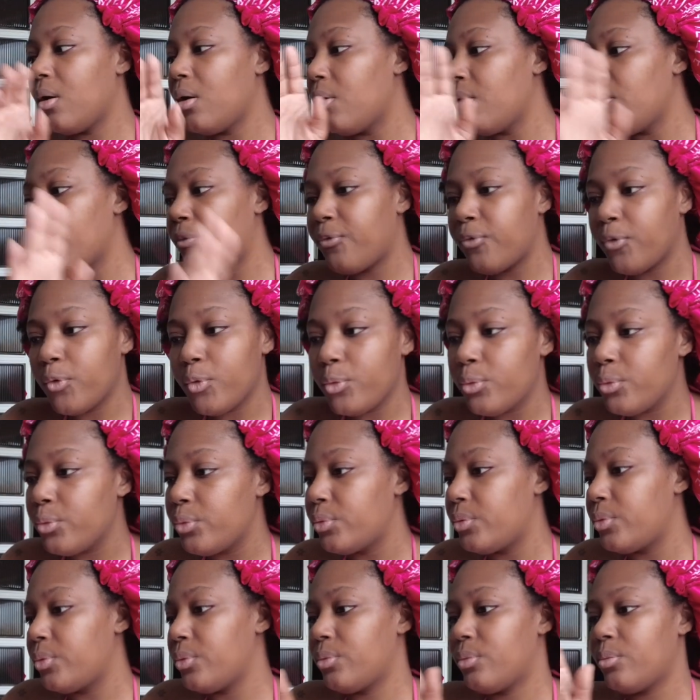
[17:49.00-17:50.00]

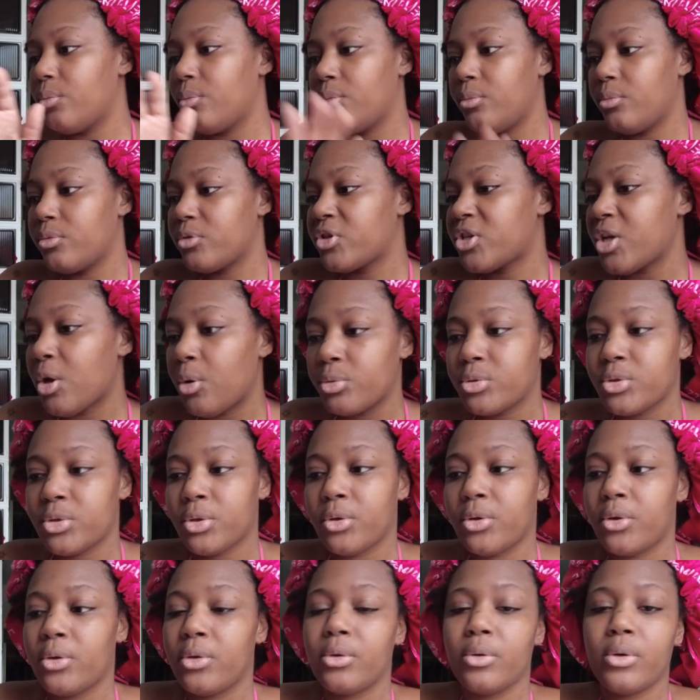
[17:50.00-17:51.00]
food,
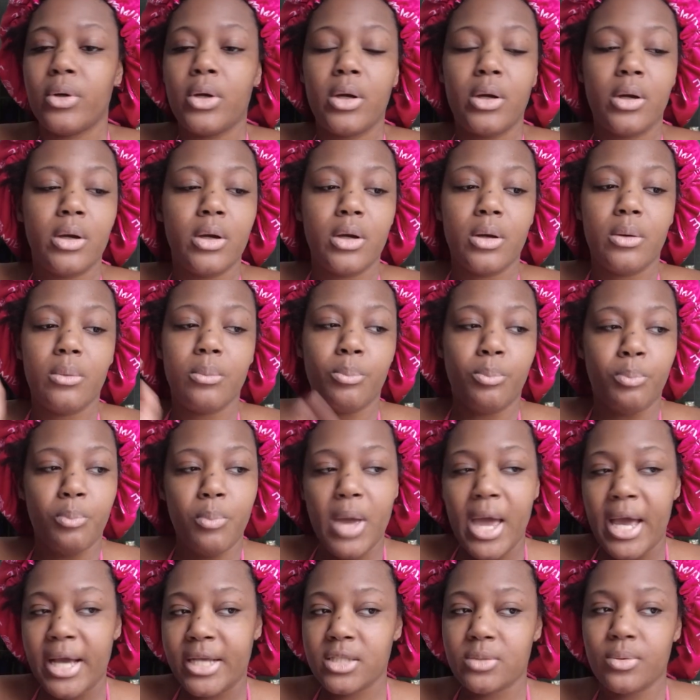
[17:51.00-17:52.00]
shelter,
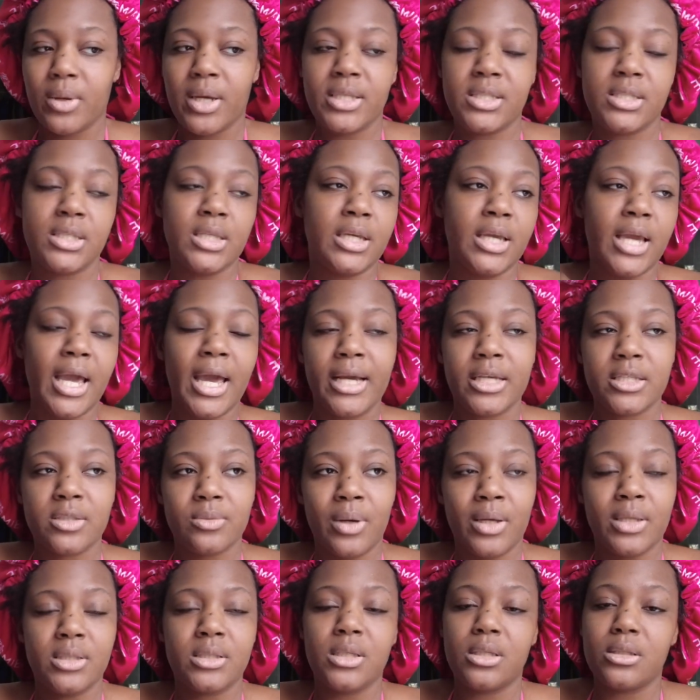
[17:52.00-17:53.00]

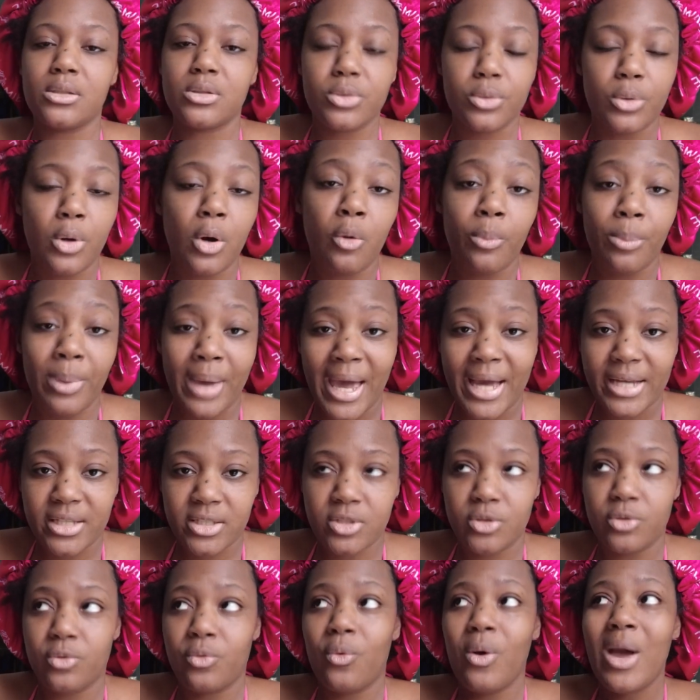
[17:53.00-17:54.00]
XYZ to go back
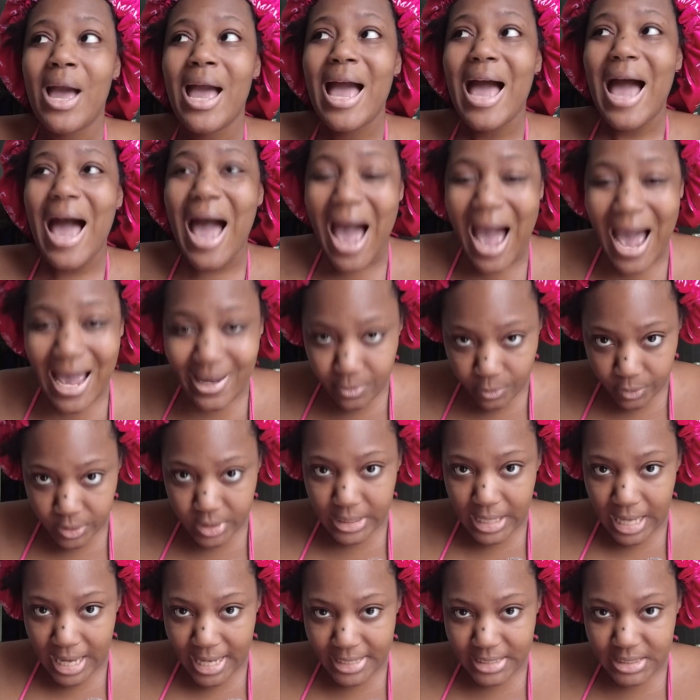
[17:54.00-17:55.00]
to. I
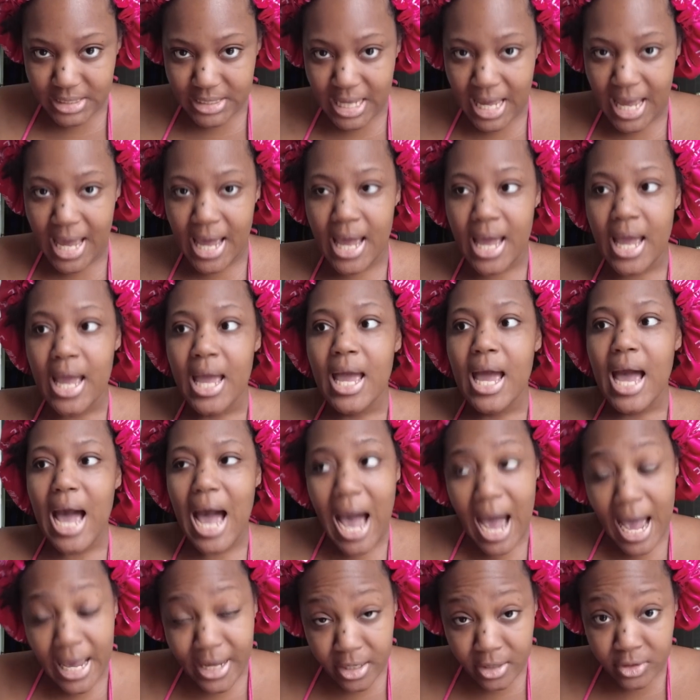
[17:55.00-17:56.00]
realize that.
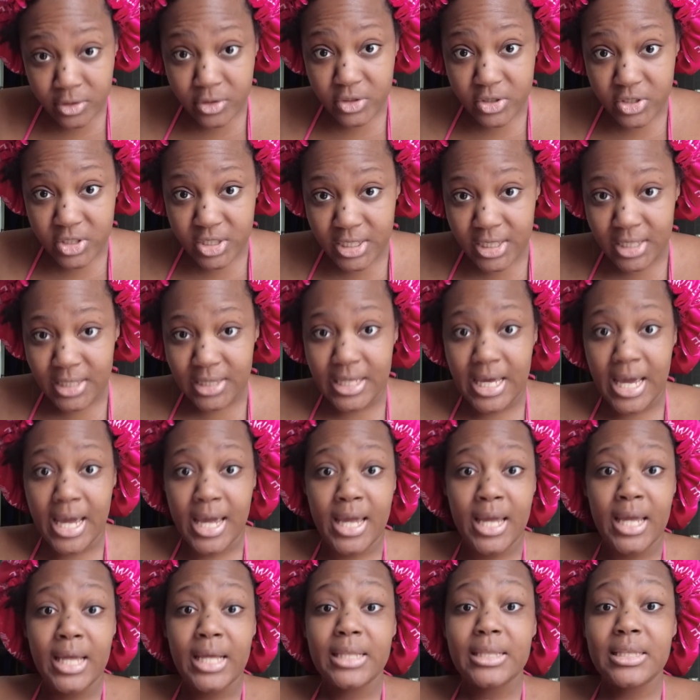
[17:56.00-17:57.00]
I understand
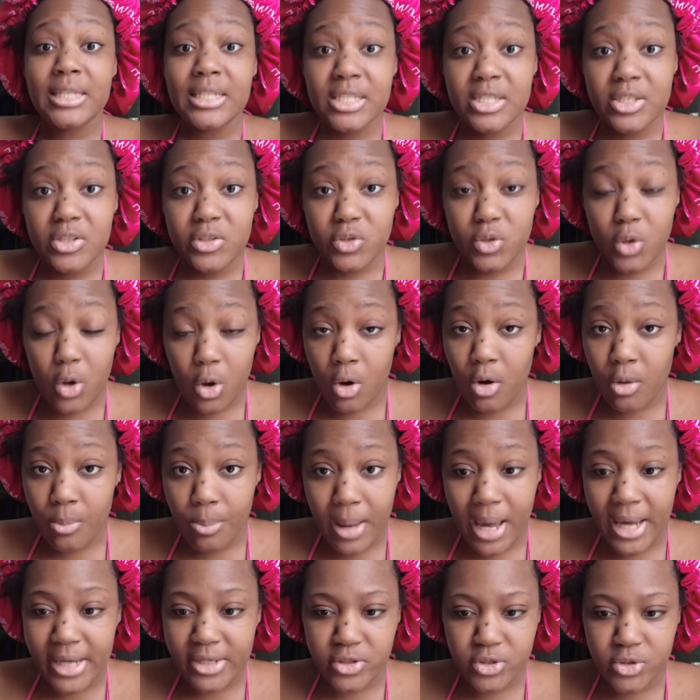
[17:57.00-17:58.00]
that. This is all
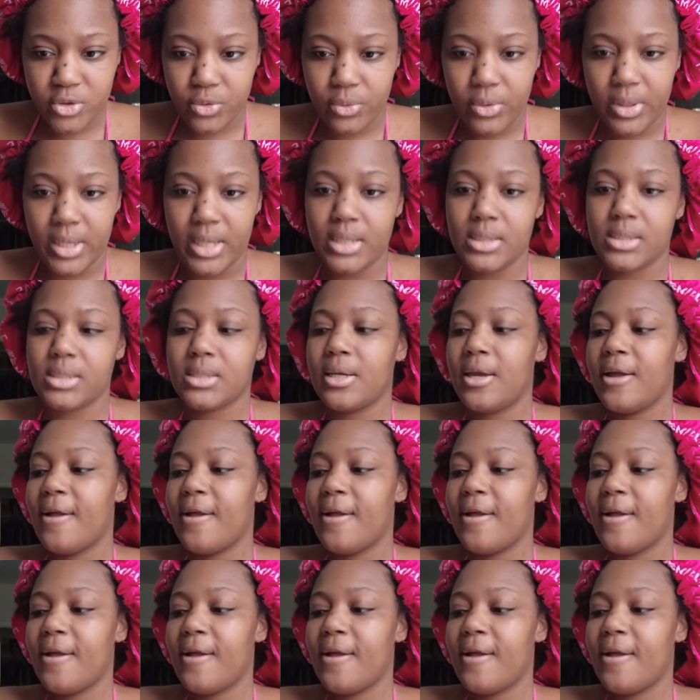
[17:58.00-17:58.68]
by choice.